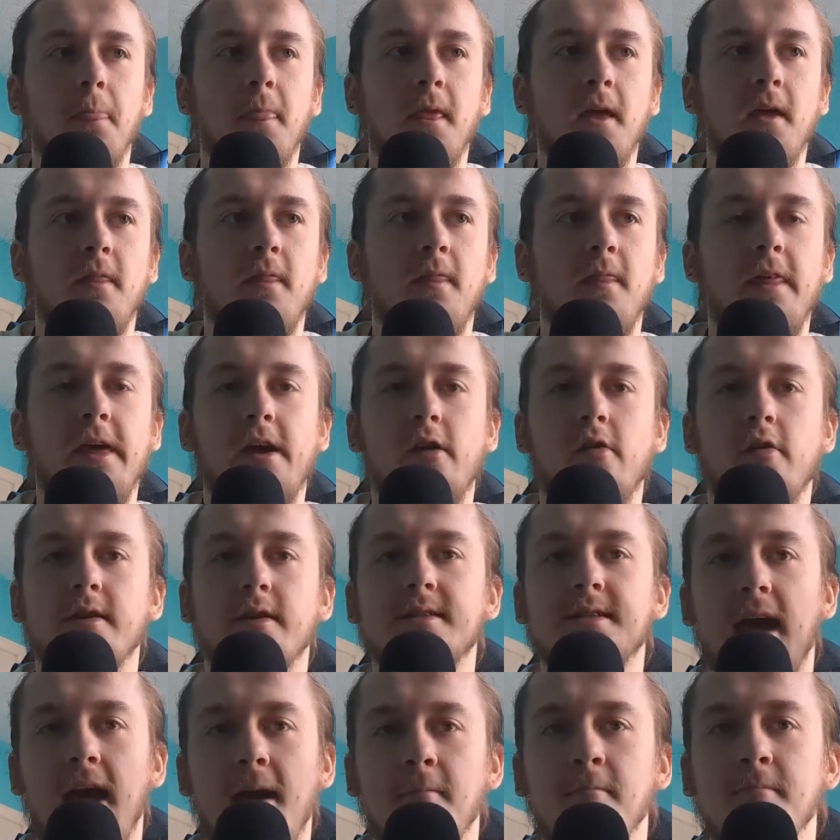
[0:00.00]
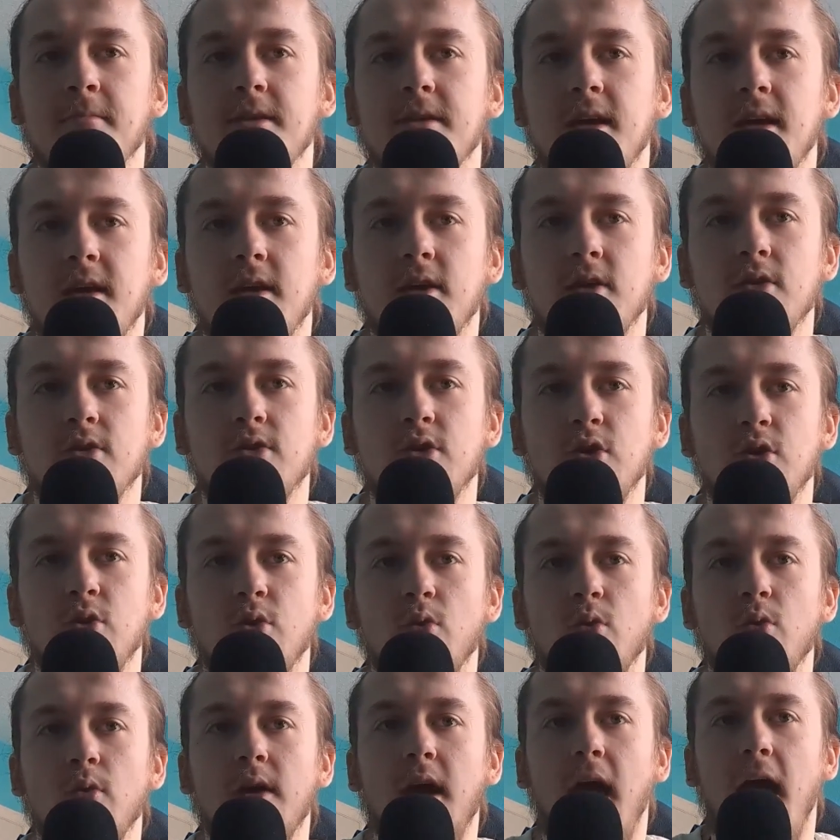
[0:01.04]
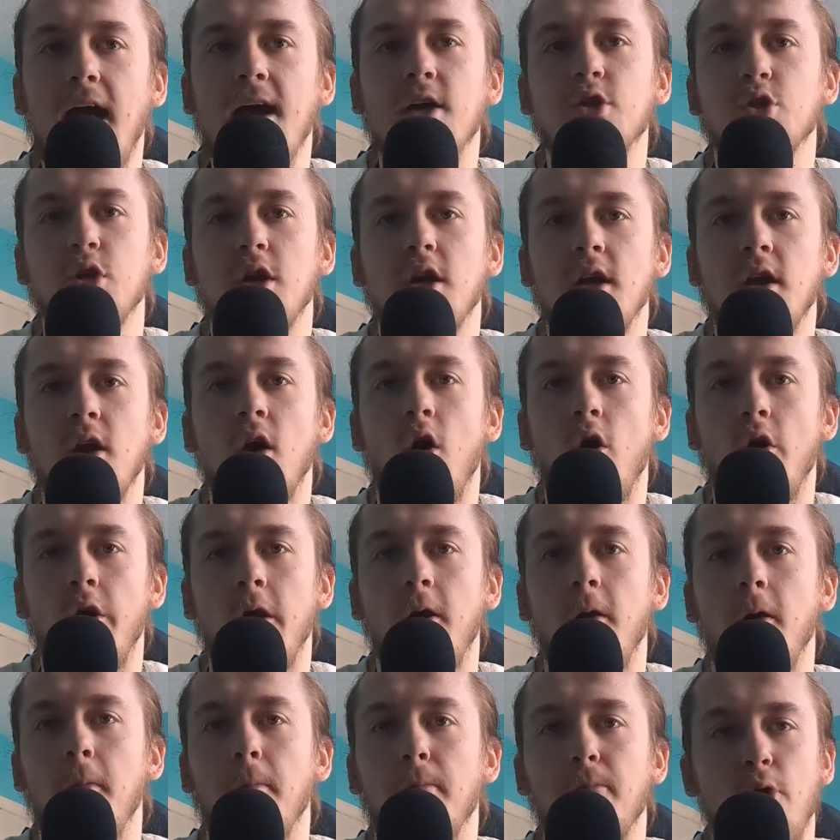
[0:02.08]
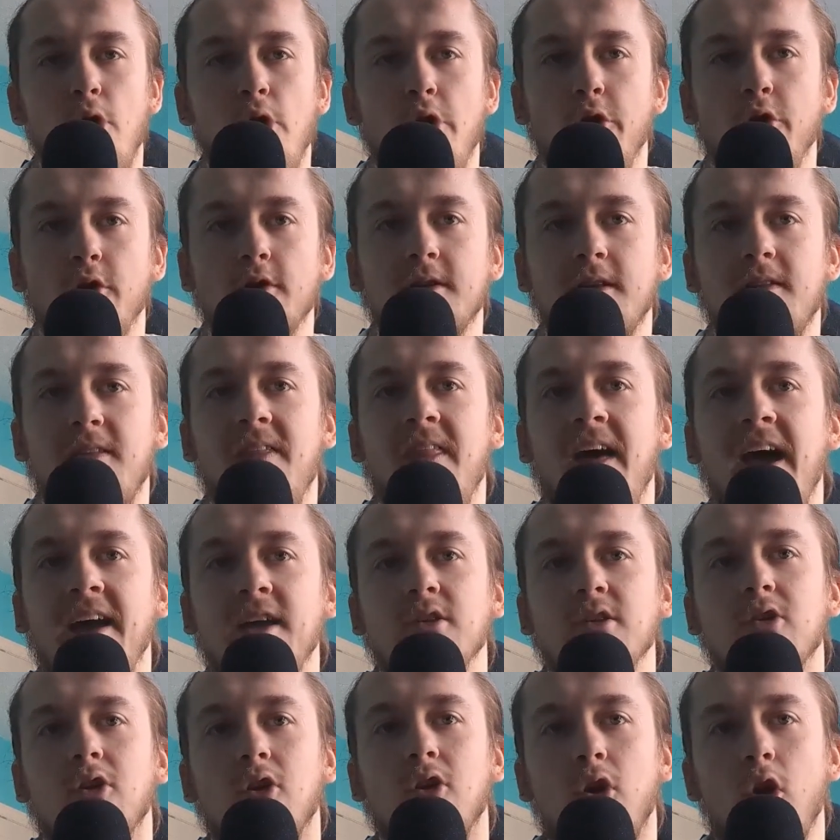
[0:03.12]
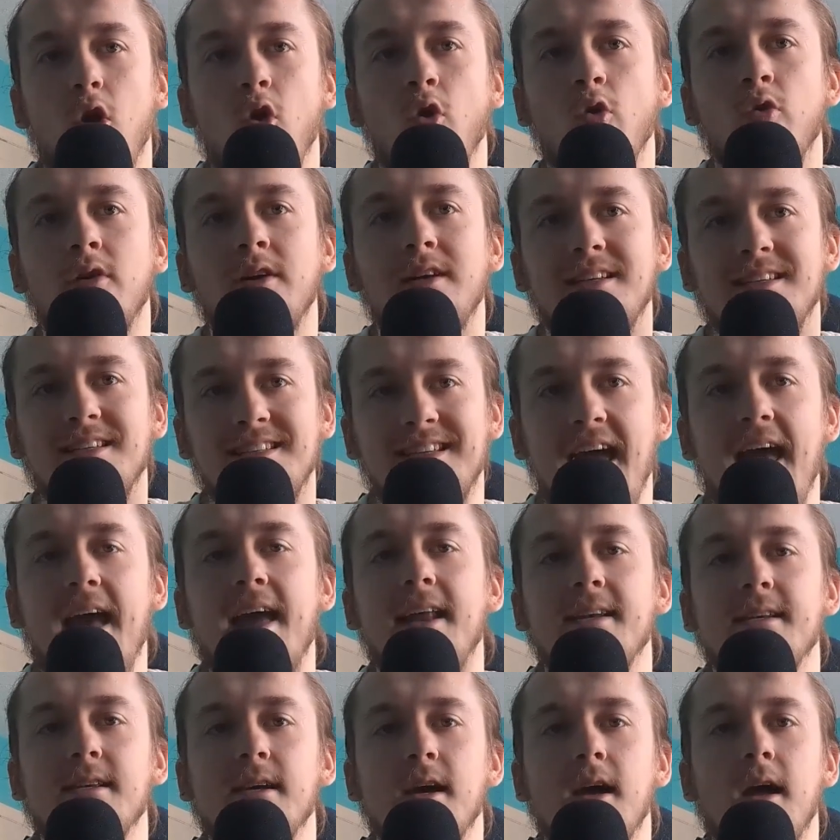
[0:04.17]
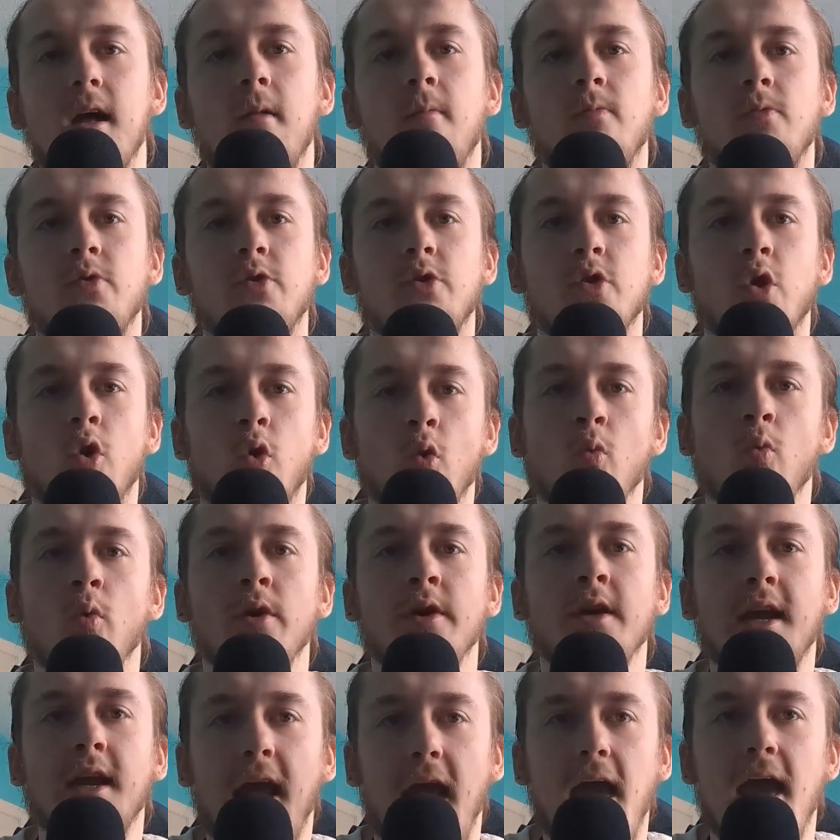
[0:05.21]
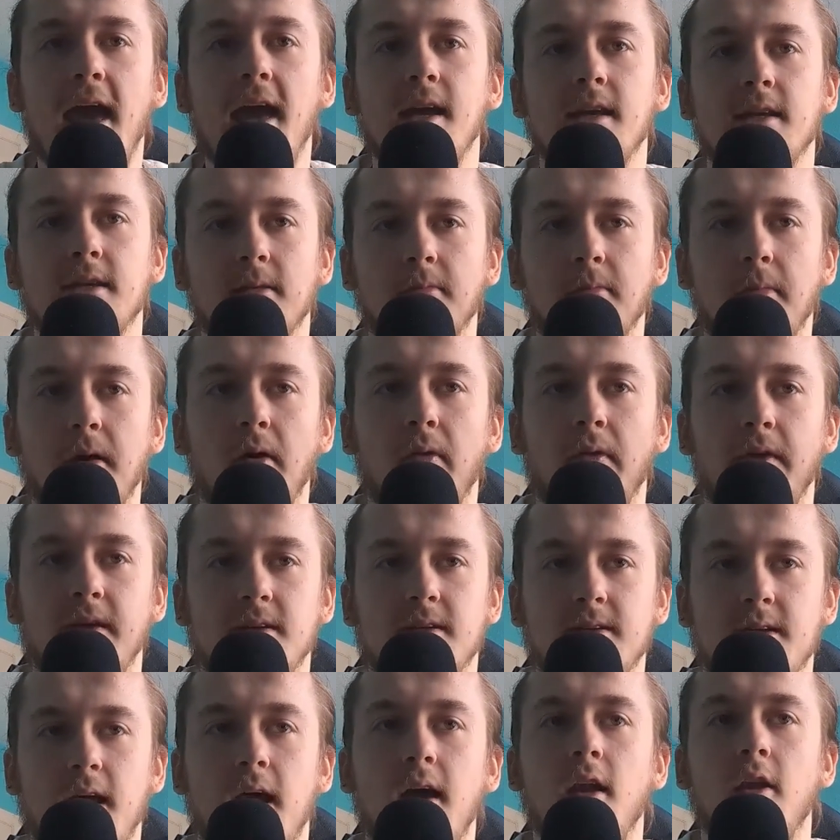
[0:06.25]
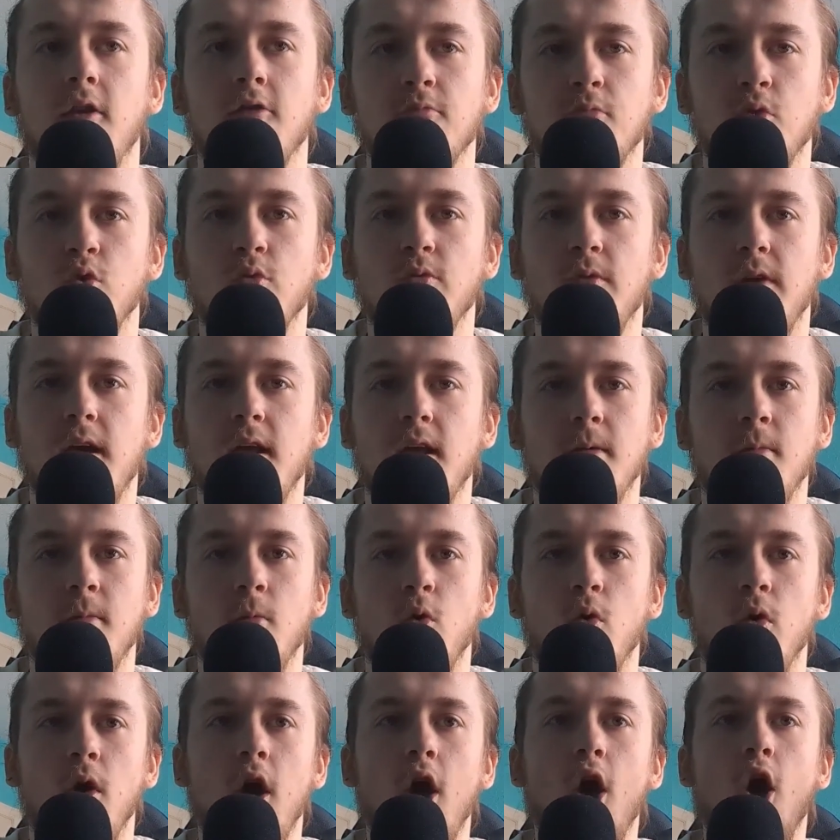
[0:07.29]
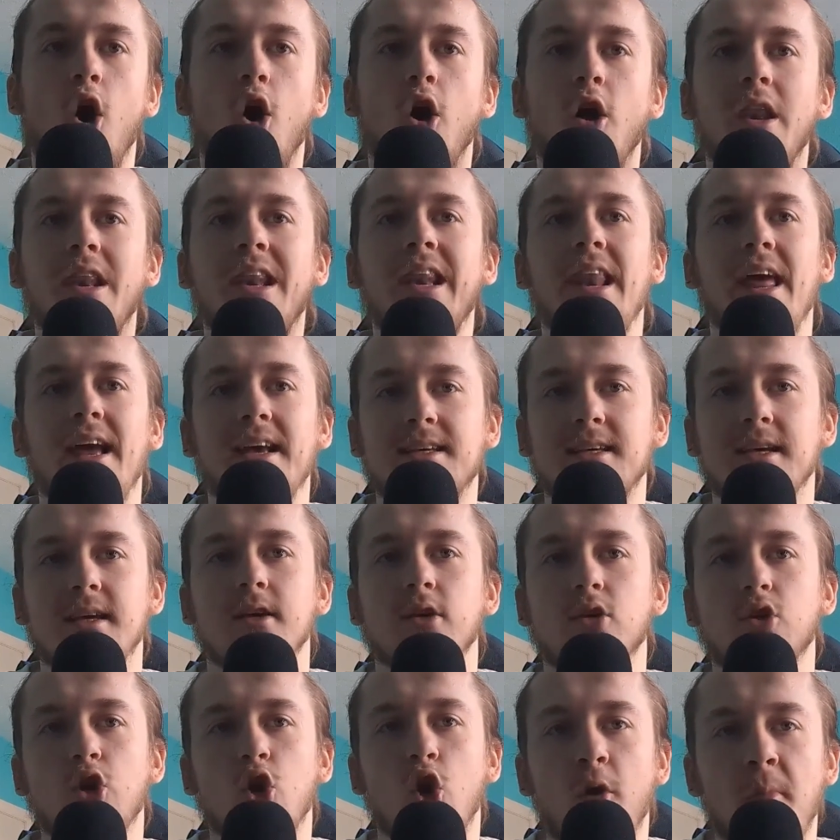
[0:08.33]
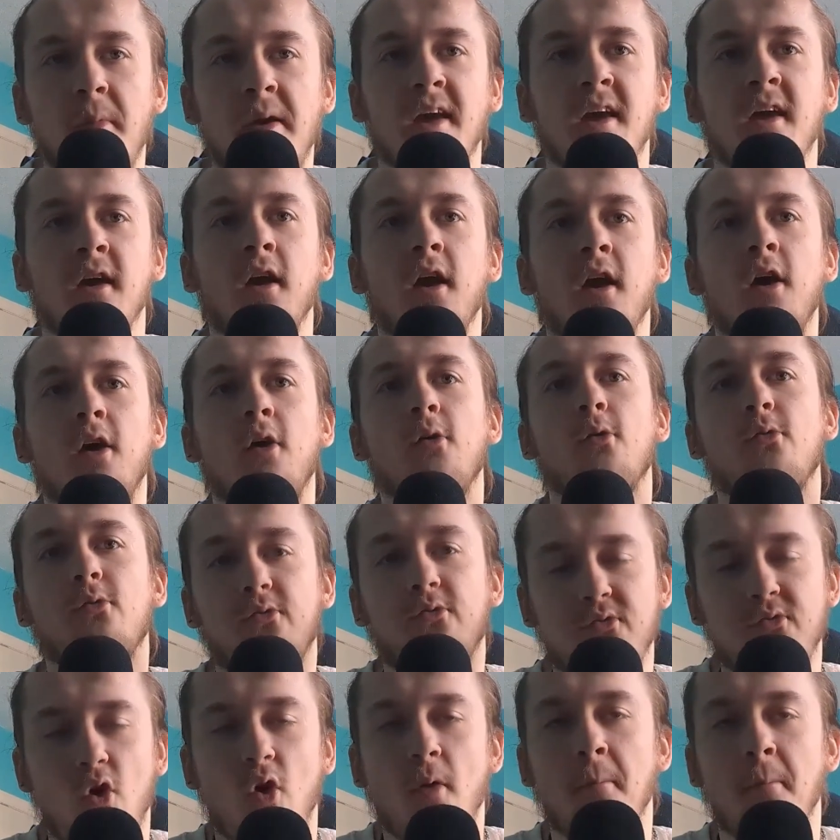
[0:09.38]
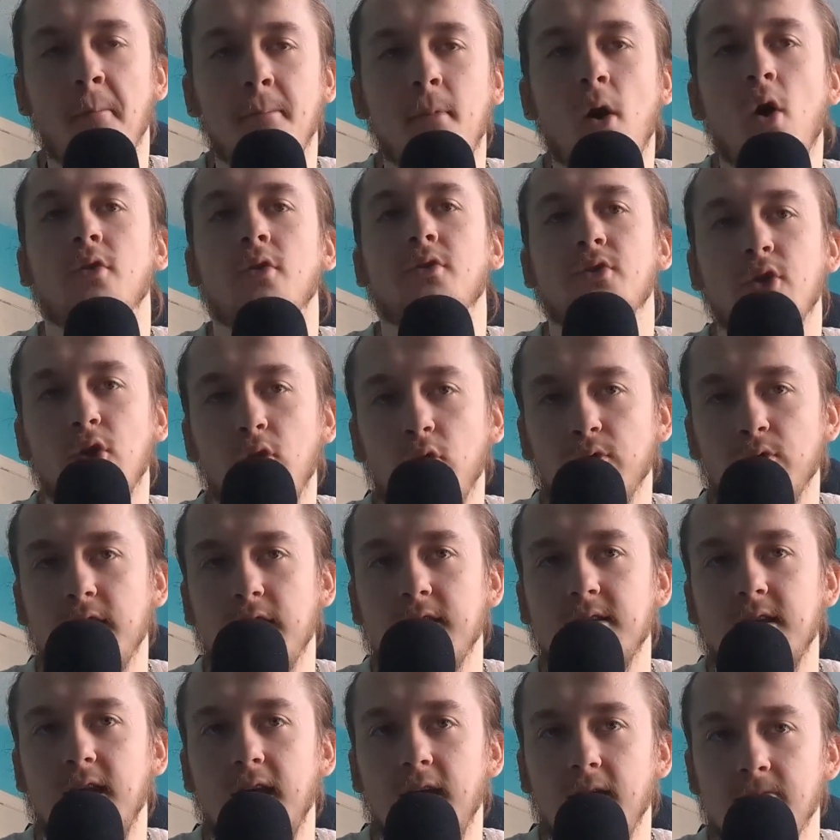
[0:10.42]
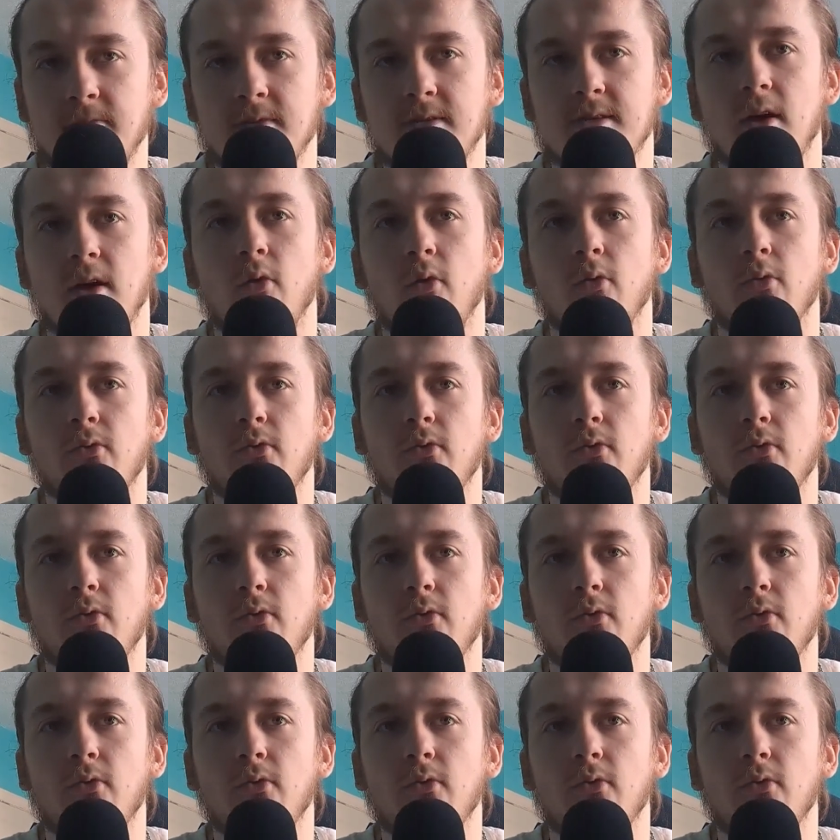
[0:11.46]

they are attempting to cash in on a product that is long dead. No one cares about this style of movie anymore, unless it is coming from Martin Scorsese himself.